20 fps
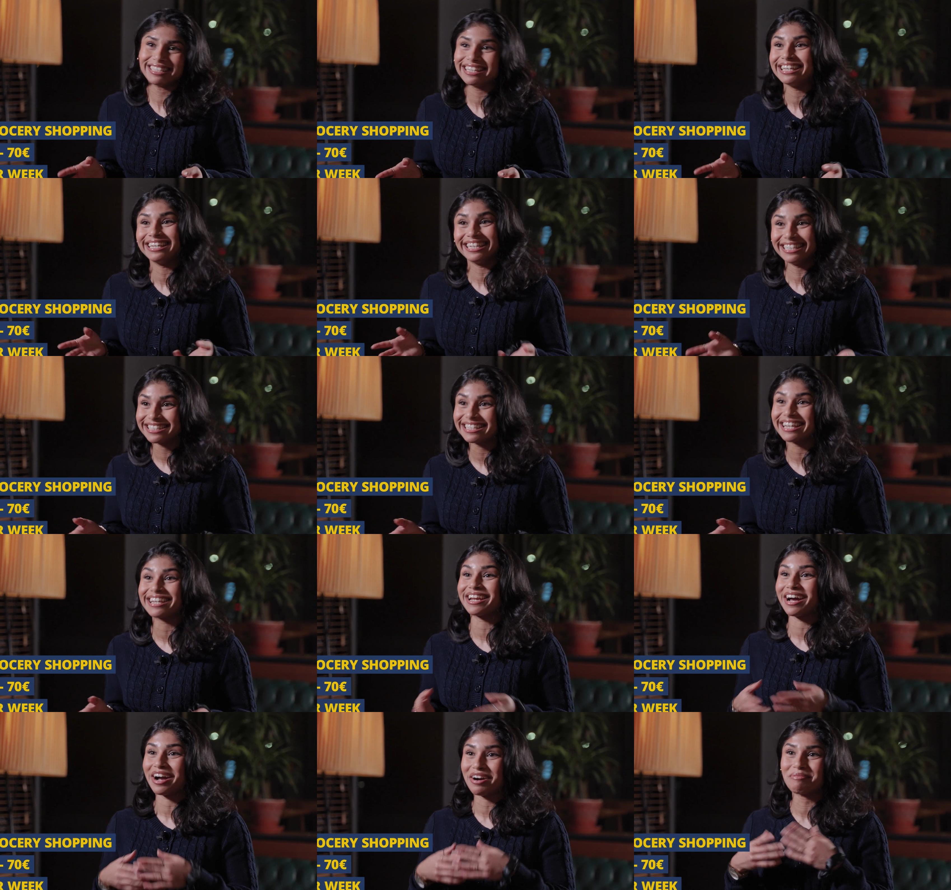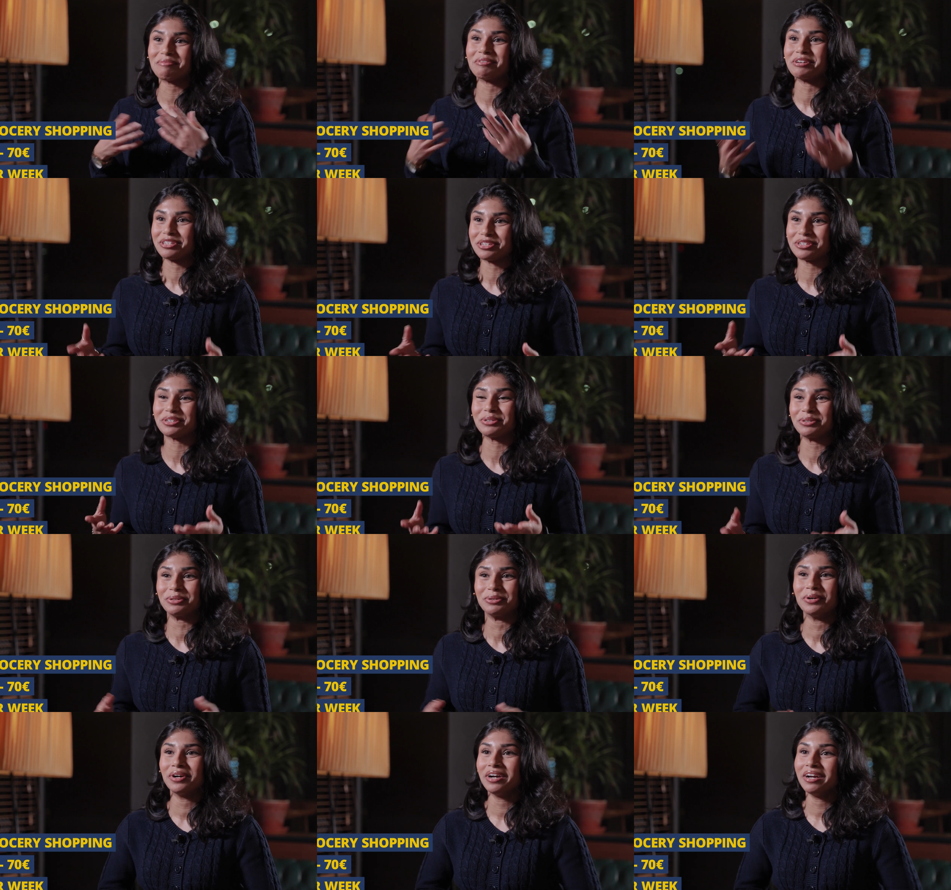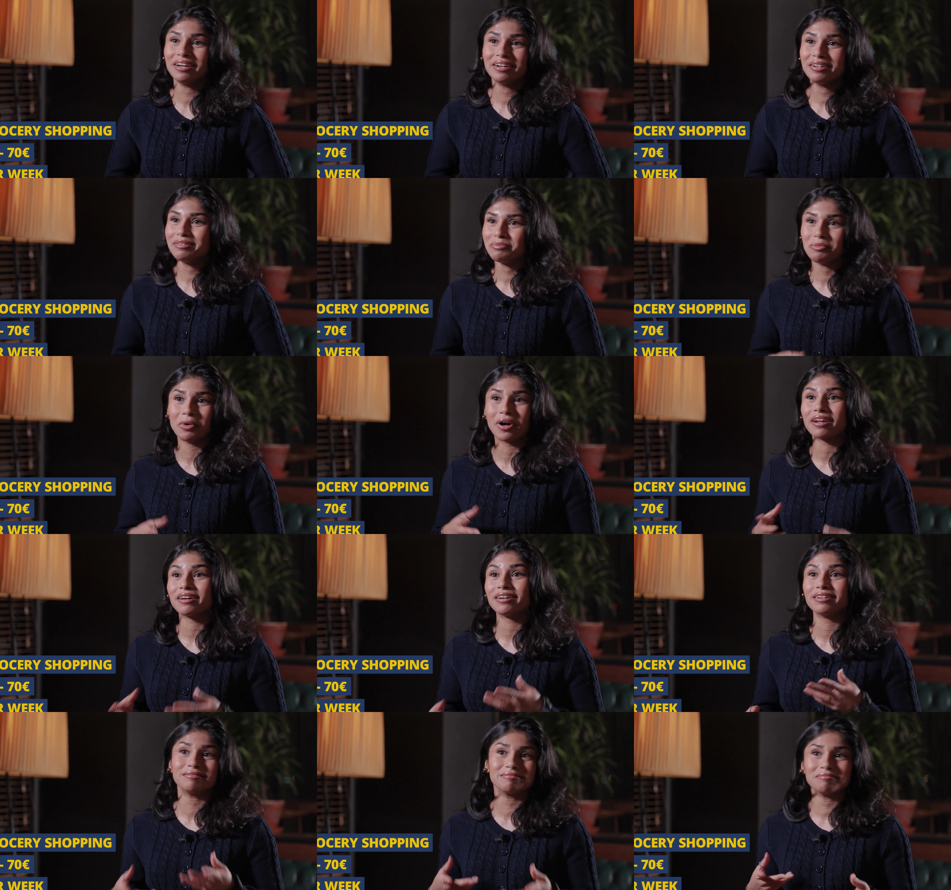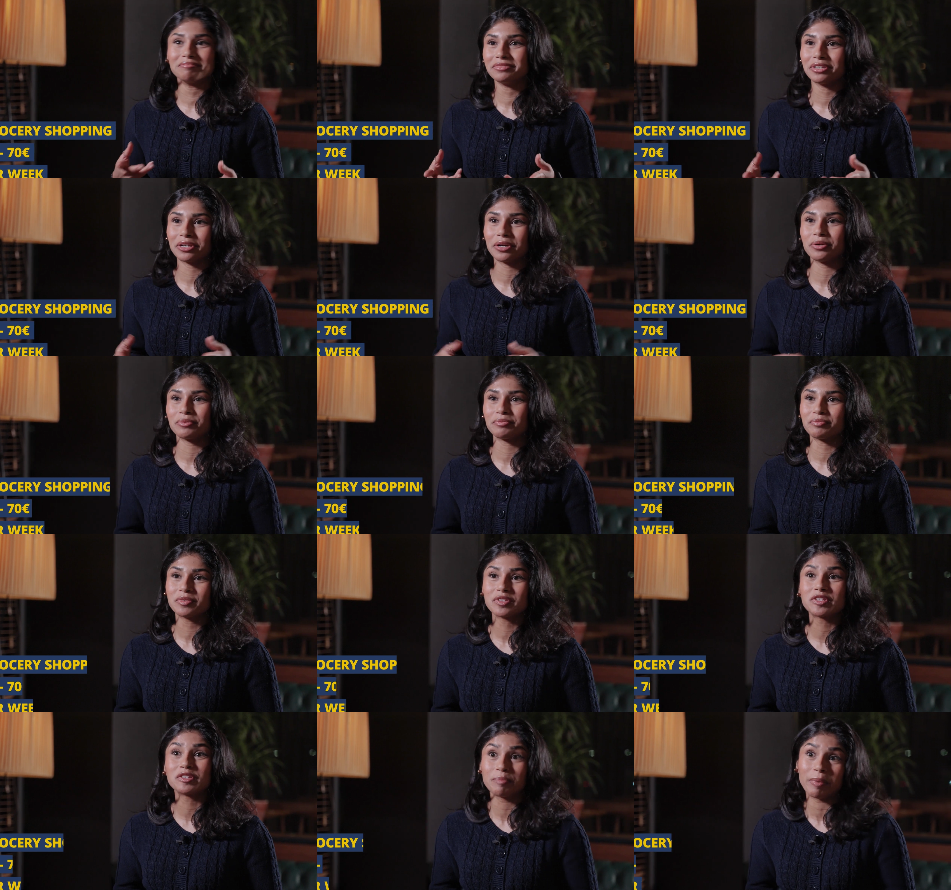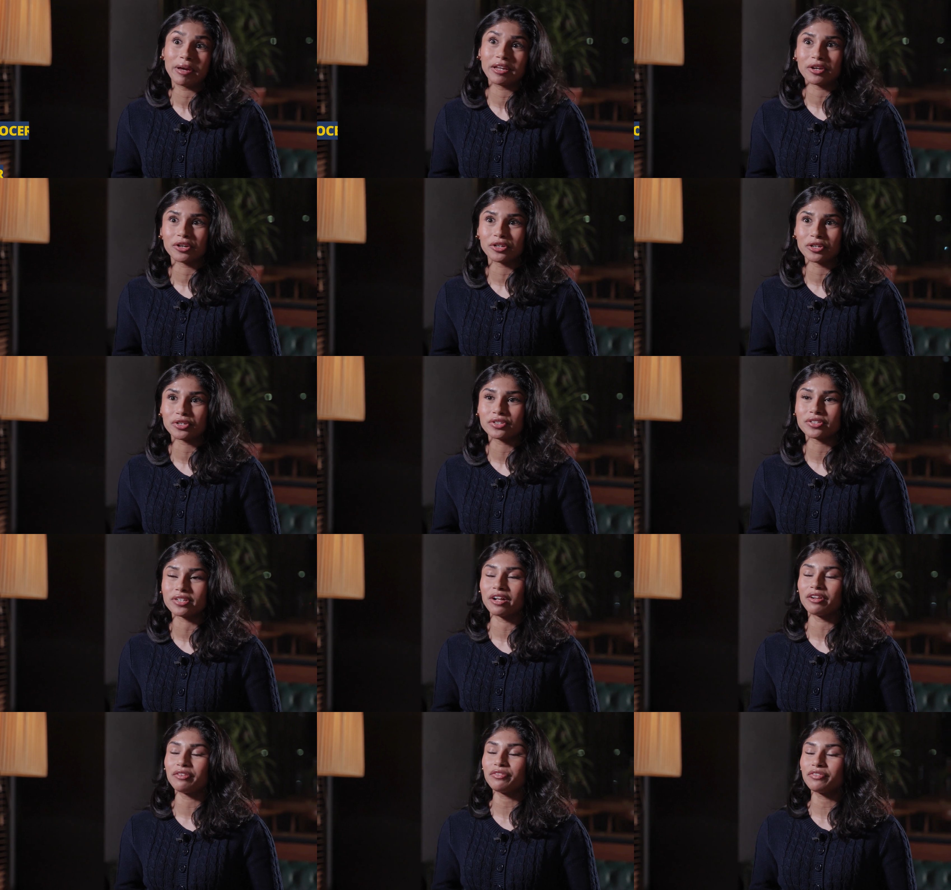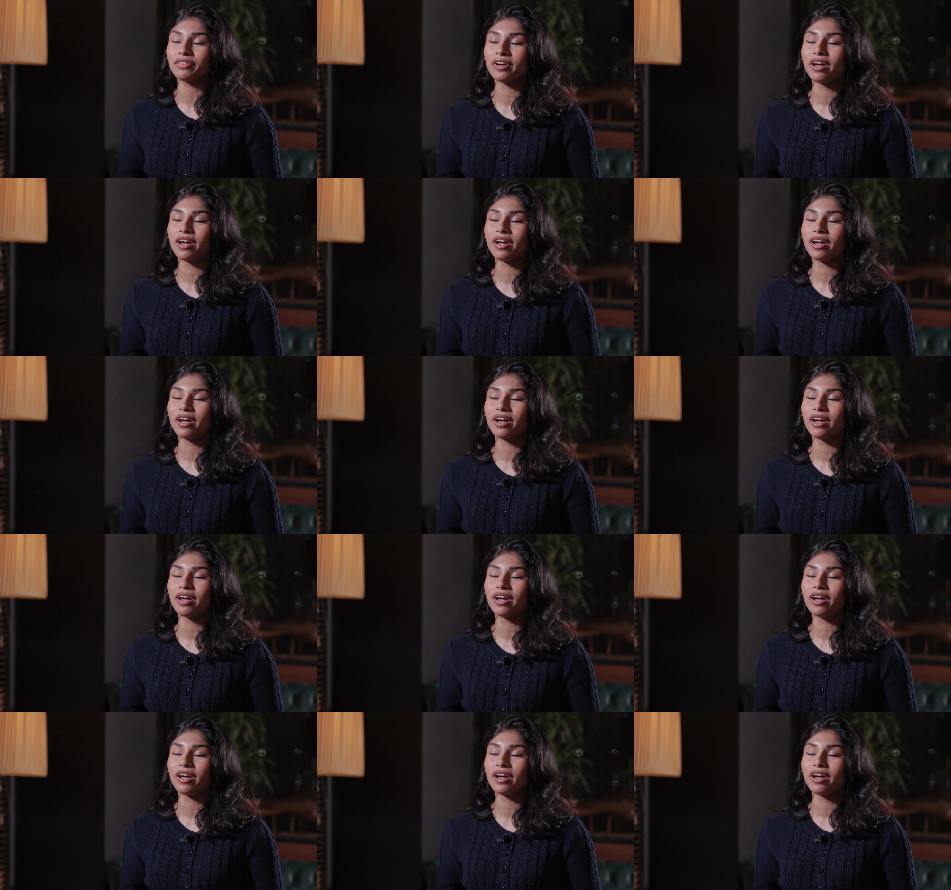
eat and how much you want to, spend on yourself.